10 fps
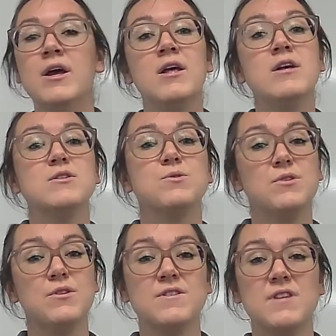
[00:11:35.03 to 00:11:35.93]
So it took
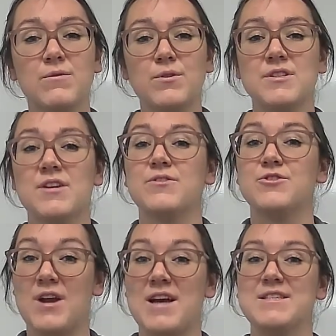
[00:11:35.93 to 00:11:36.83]
several
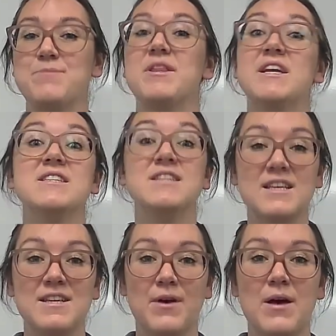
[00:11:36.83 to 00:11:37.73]
tries, but they didn't
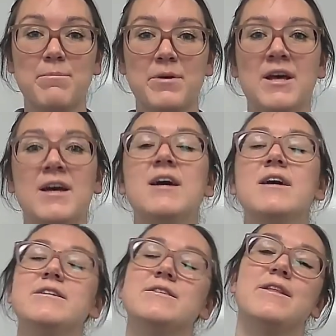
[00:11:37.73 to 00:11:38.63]
give up
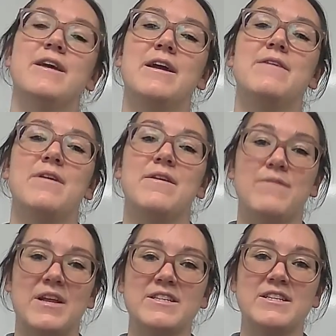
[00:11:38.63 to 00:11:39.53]
until they had
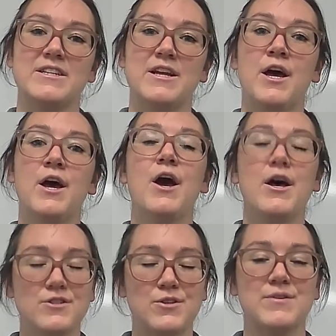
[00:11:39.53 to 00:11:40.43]
invented a
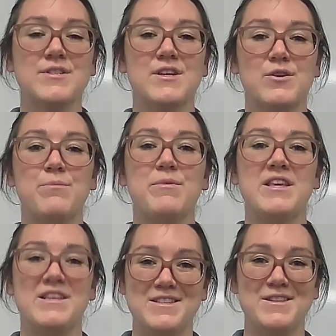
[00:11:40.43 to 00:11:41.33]
surface that could be
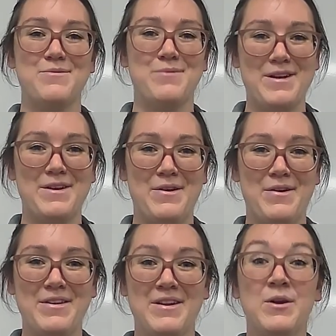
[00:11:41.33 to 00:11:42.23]
easily written on,
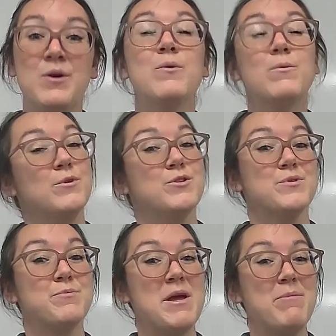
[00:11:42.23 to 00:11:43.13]
which was
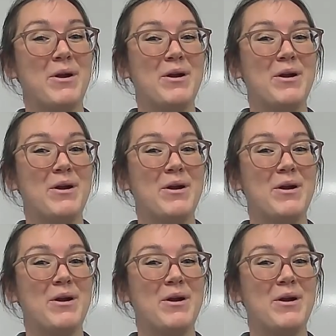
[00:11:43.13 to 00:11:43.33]
paper.